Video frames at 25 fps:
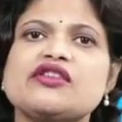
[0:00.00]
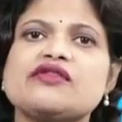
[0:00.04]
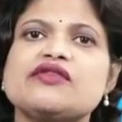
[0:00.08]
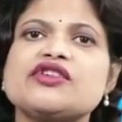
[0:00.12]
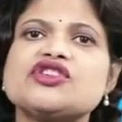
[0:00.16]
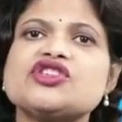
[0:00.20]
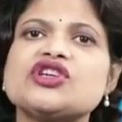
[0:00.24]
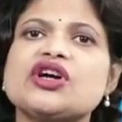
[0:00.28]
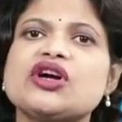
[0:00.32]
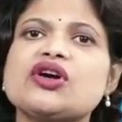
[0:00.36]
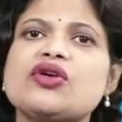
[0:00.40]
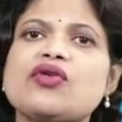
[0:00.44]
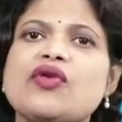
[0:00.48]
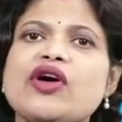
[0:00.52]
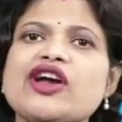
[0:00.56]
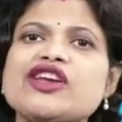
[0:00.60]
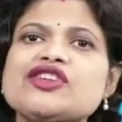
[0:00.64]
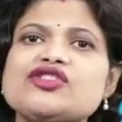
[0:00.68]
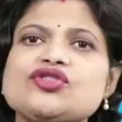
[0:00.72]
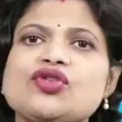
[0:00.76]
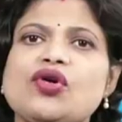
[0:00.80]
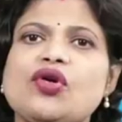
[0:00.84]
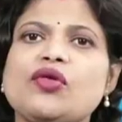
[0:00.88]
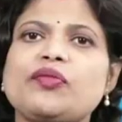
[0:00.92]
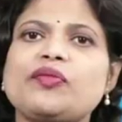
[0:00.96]
which are
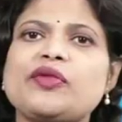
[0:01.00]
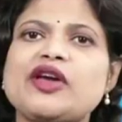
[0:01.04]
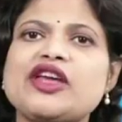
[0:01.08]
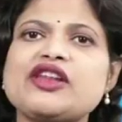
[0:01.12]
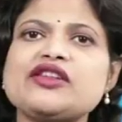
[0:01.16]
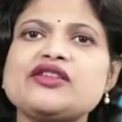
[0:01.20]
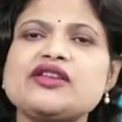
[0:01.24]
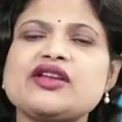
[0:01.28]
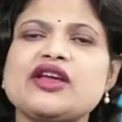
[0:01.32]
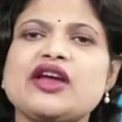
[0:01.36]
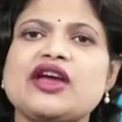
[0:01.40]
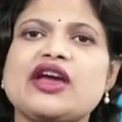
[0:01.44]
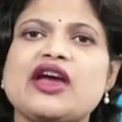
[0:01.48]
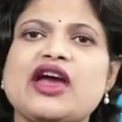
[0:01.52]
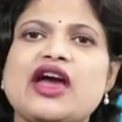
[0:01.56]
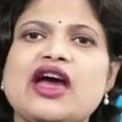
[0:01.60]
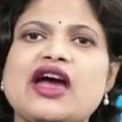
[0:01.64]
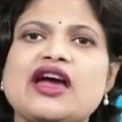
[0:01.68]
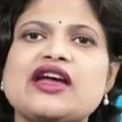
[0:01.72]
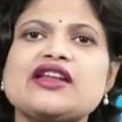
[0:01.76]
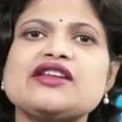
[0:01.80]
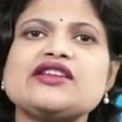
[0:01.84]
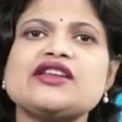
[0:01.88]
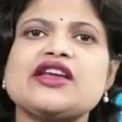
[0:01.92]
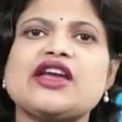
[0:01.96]
quite open
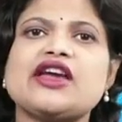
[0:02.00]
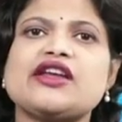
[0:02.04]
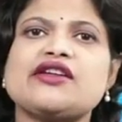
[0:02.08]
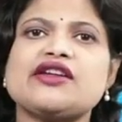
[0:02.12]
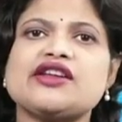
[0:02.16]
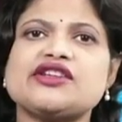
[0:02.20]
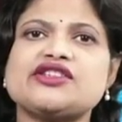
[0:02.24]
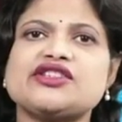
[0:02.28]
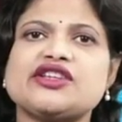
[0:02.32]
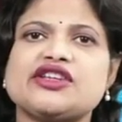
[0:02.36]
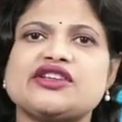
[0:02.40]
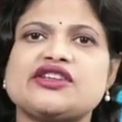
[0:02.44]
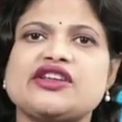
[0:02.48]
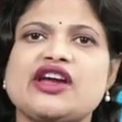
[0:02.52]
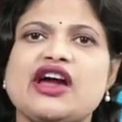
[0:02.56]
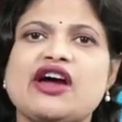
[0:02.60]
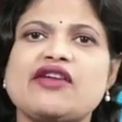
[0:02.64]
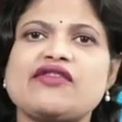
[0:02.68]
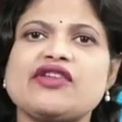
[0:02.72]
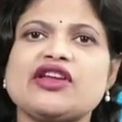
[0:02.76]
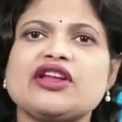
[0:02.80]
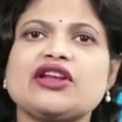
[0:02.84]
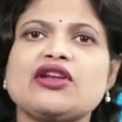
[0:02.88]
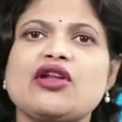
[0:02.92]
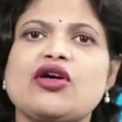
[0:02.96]
and aerated,
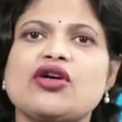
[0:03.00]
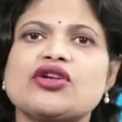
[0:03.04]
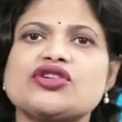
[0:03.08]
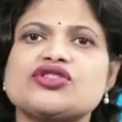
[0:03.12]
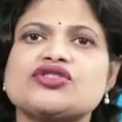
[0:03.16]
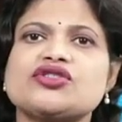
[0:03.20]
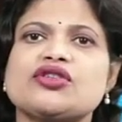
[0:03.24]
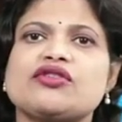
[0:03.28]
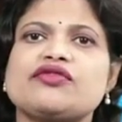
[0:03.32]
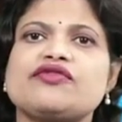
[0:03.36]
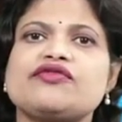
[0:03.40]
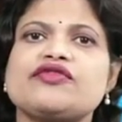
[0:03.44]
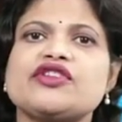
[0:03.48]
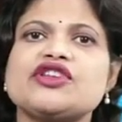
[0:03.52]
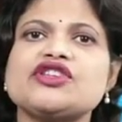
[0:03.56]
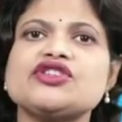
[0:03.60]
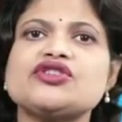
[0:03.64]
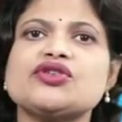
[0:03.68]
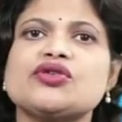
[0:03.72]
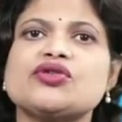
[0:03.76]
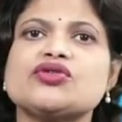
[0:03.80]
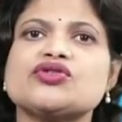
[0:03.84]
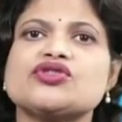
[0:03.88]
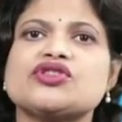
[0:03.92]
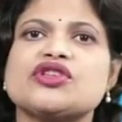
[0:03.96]
having lots of
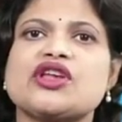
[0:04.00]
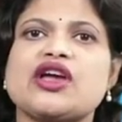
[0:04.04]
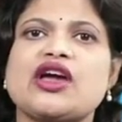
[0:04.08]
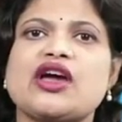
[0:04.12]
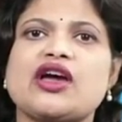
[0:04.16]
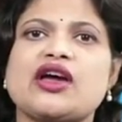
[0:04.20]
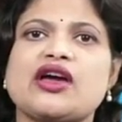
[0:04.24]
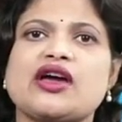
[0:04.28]
windows